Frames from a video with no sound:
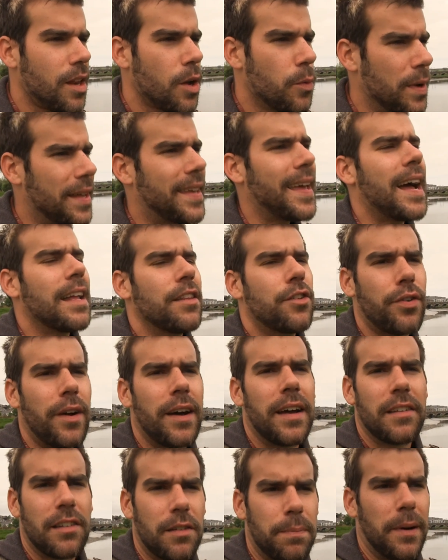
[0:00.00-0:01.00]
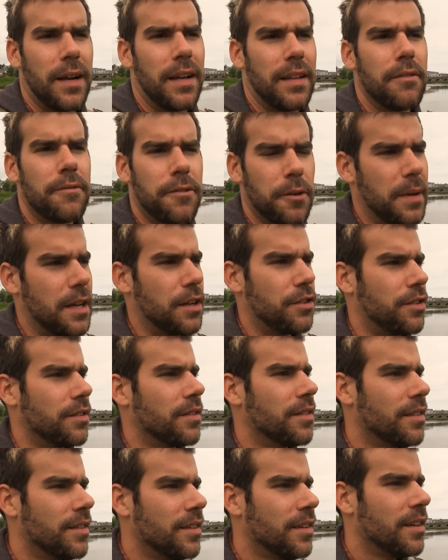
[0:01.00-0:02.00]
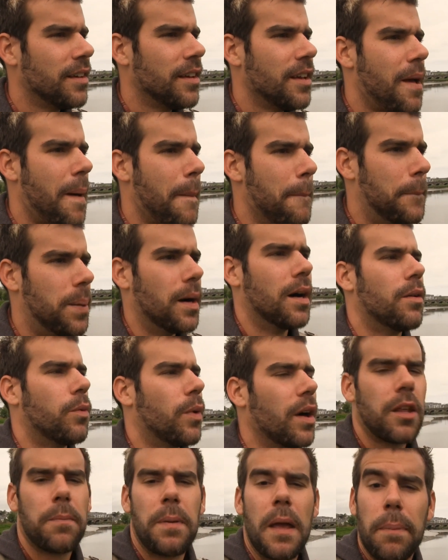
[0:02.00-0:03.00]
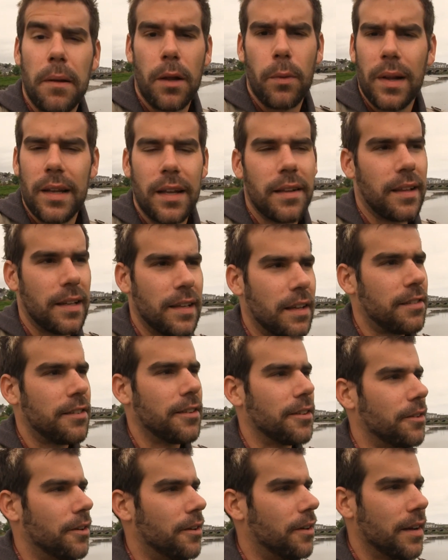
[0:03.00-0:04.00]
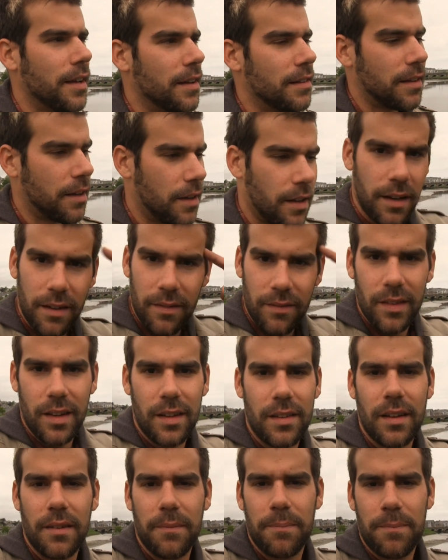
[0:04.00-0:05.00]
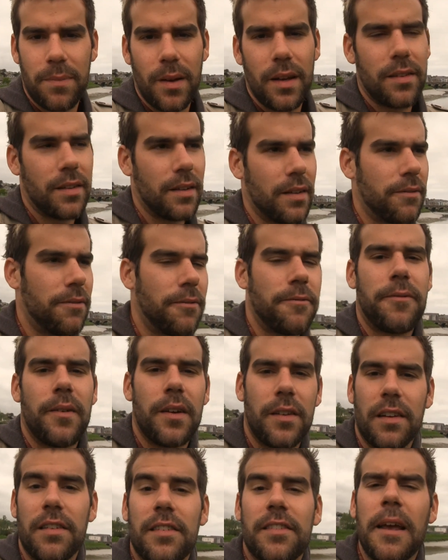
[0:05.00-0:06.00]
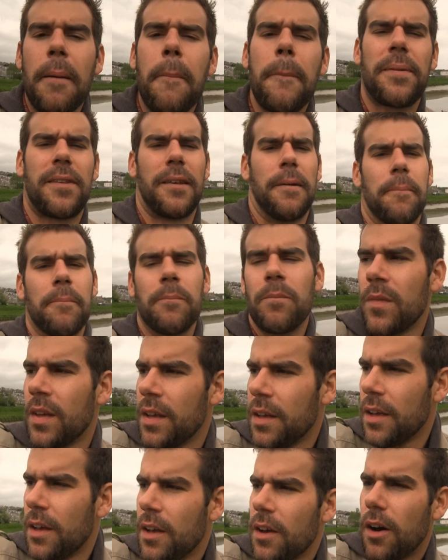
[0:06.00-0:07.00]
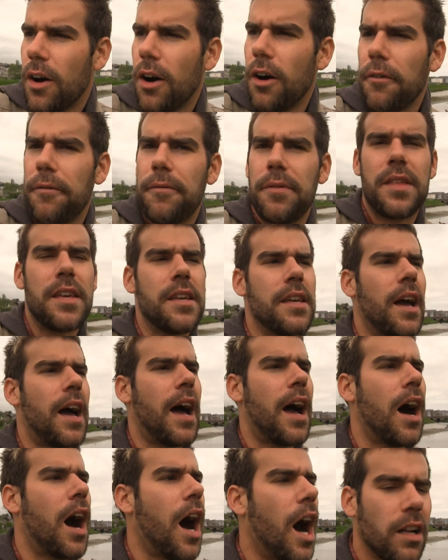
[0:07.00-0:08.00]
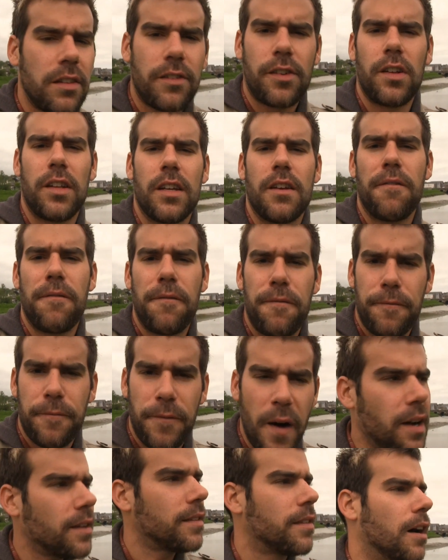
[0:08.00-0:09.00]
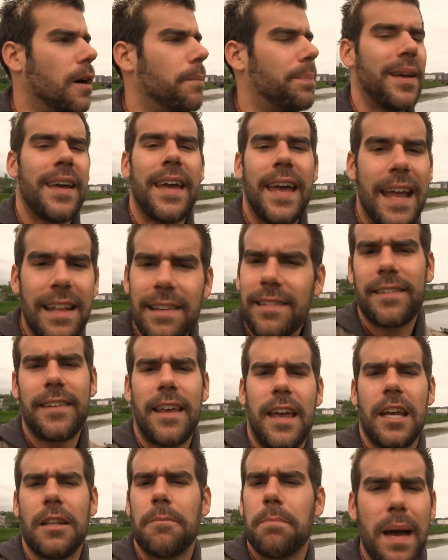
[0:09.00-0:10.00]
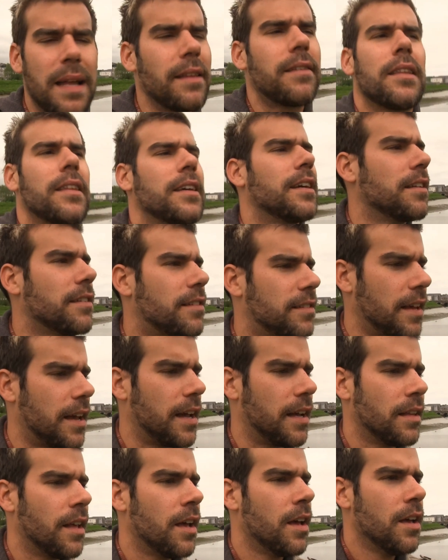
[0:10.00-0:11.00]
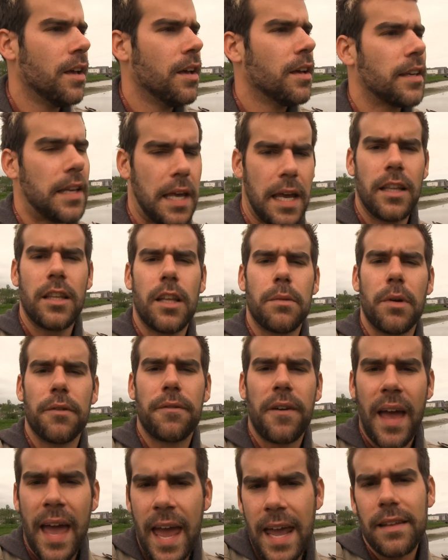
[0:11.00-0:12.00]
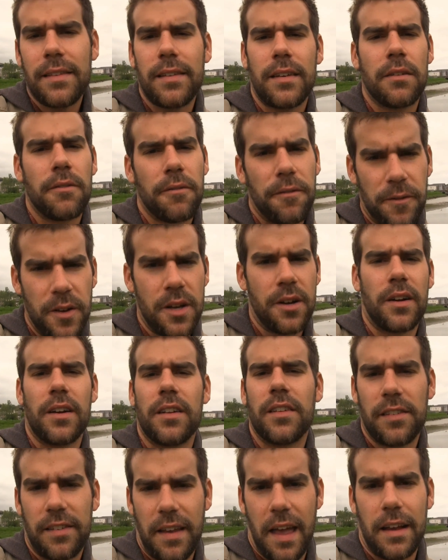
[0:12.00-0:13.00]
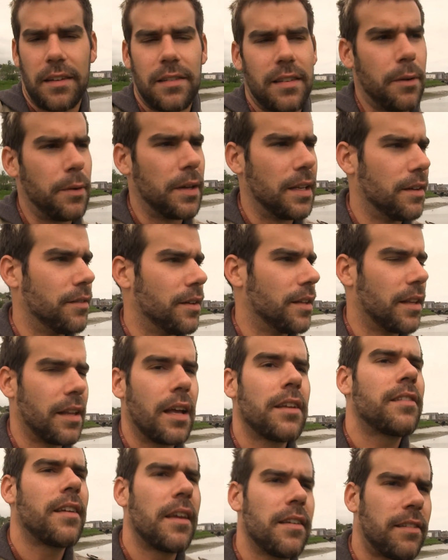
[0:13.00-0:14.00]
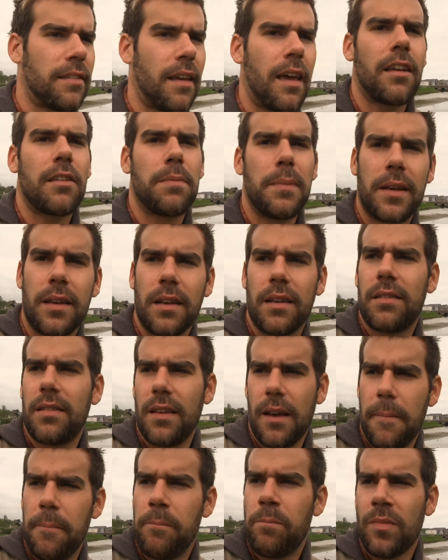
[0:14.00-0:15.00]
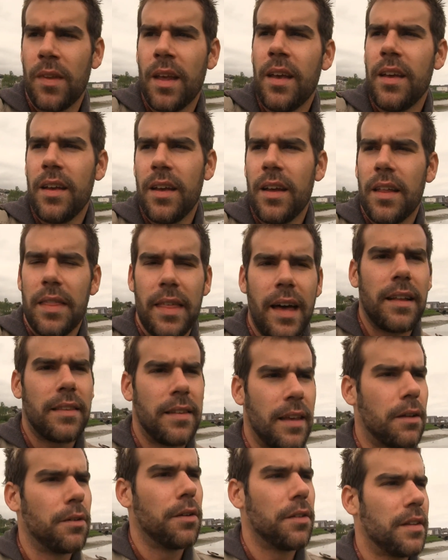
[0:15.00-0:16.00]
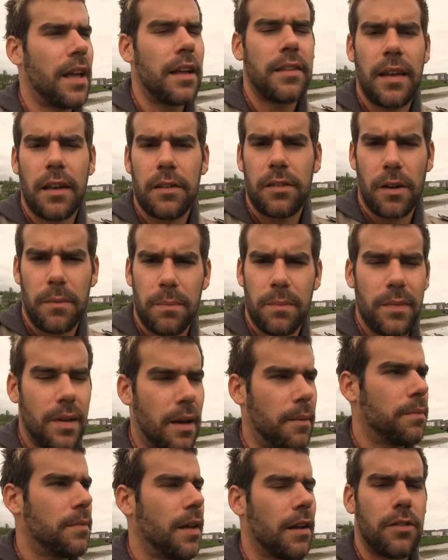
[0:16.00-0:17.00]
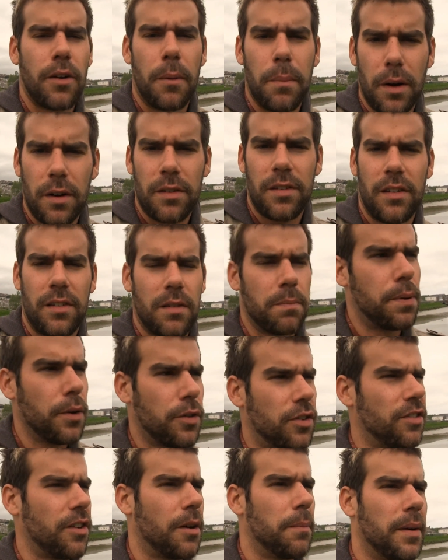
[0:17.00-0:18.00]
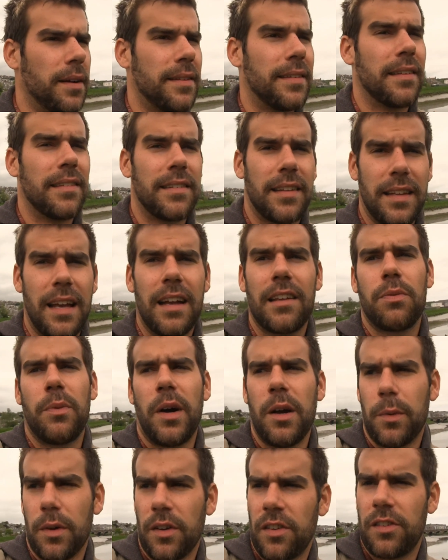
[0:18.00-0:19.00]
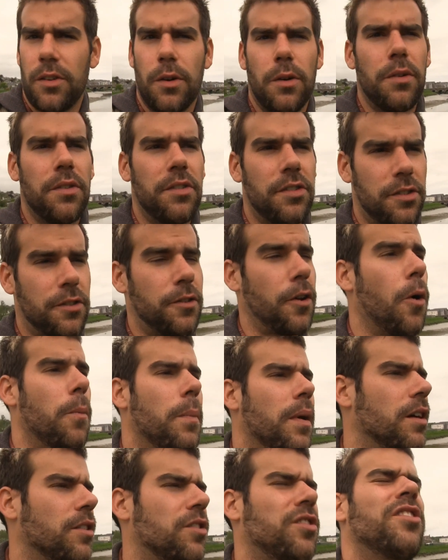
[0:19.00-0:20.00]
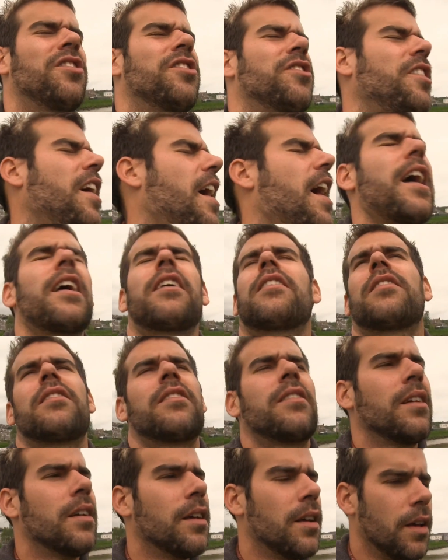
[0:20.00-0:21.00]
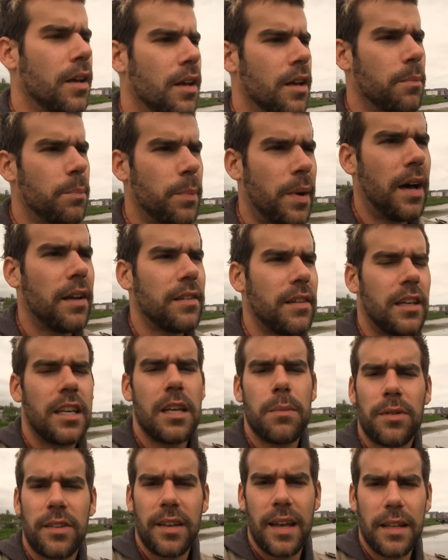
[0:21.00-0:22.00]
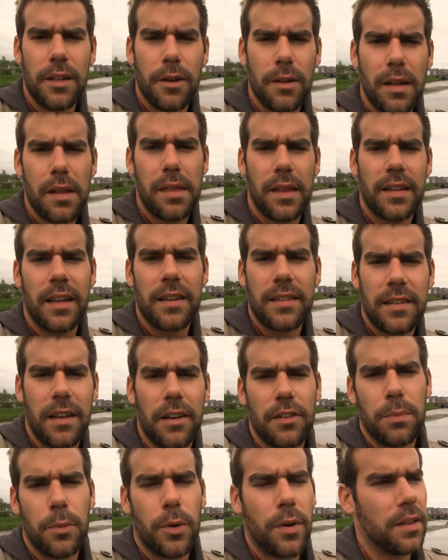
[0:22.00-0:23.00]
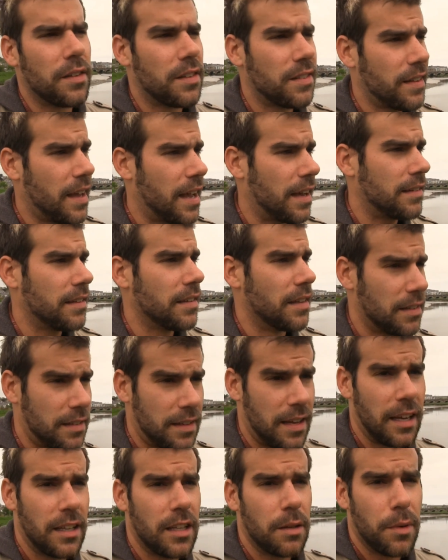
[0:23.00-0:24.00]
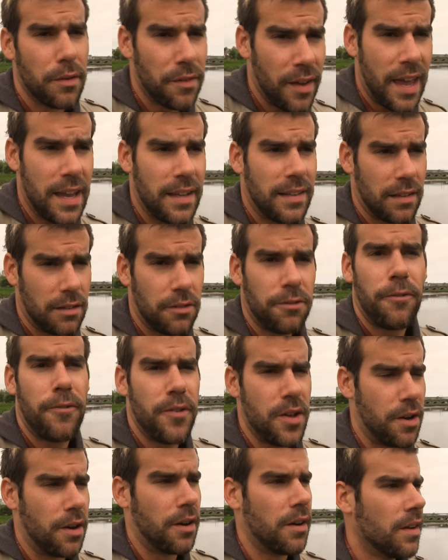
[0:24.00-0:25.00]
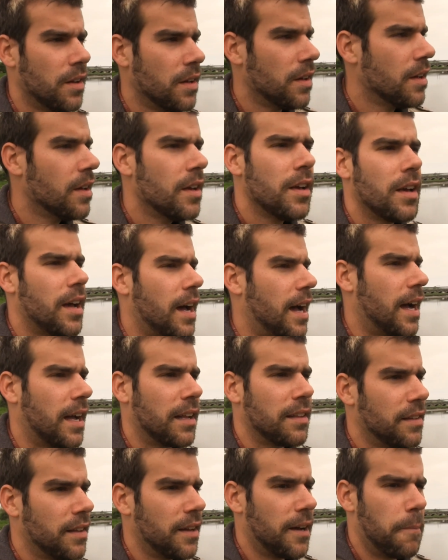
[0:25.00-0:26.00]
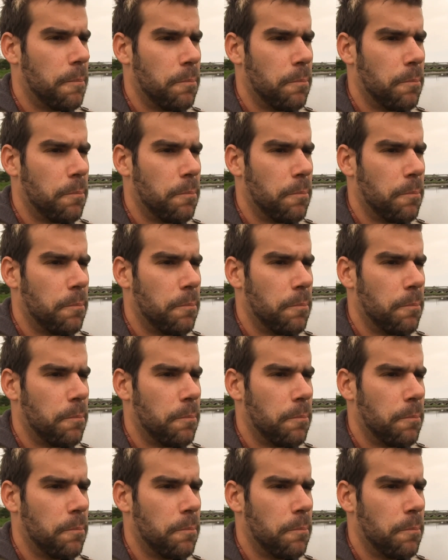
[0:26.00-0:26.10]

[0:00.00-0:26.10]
we can try and spread information, but whether people are willing to listen or not is a symptom of the utterly fucked up, insane, mentally insane kingdom of hate and fear and sex that we live in. And I say sex because that ticks our boxes and pushes our buttons, and that's why we're sold so much sex. But as I keep saying, the only thing that sells more than sex in this kingdom of hate is fear. And